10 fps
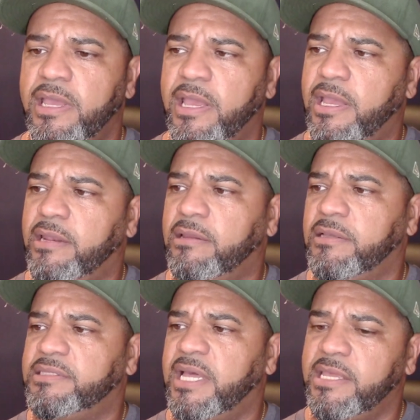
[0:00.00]
And
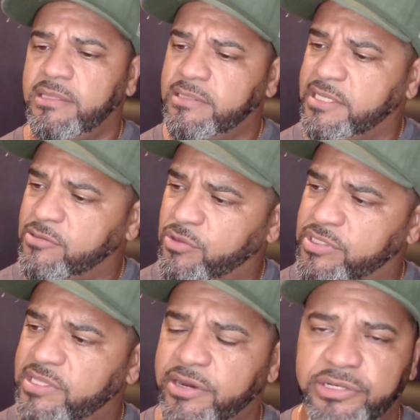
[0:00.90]
is that it? That's all the
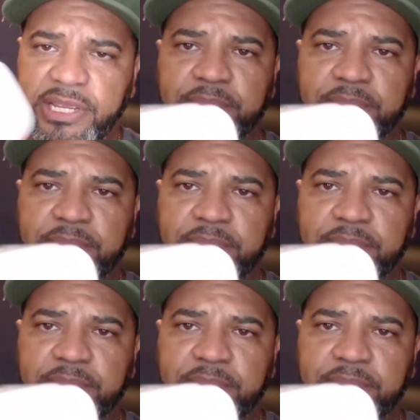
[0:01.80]
stickers?